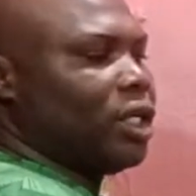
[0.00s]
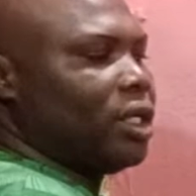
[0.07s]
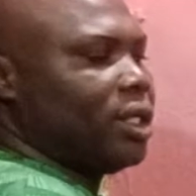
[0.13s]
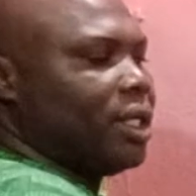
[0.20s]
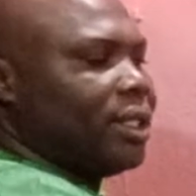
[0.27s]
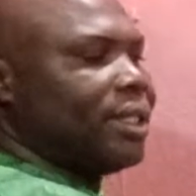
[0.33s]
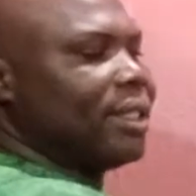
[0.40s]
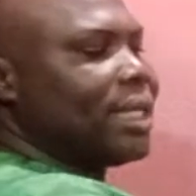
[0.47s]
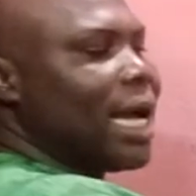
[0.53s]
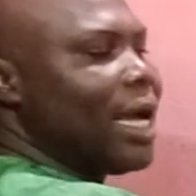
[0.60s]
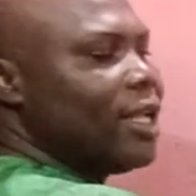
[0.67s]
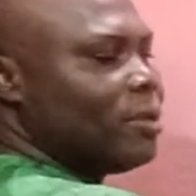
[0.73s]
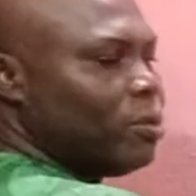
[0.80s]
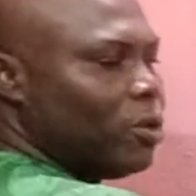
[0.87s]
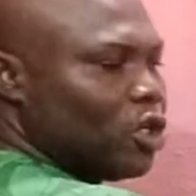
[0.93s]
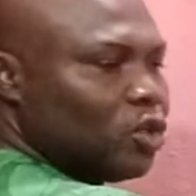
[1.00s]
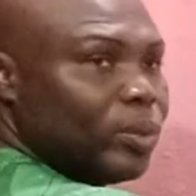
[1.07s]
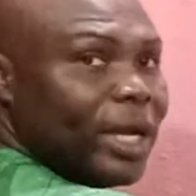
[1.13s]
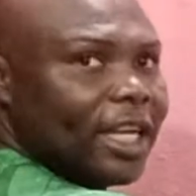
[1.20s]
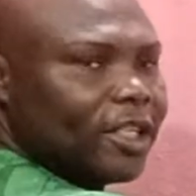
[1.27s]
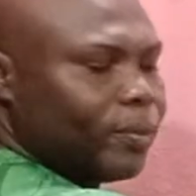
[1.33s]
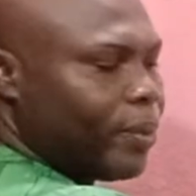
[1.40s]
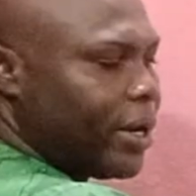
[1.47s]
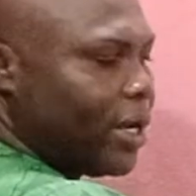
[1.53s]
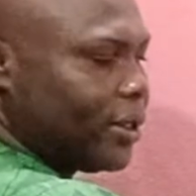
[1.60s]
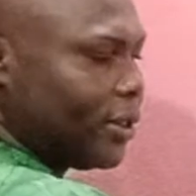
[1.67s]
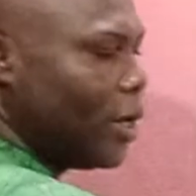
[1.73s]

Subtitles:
This is how it must be expressed.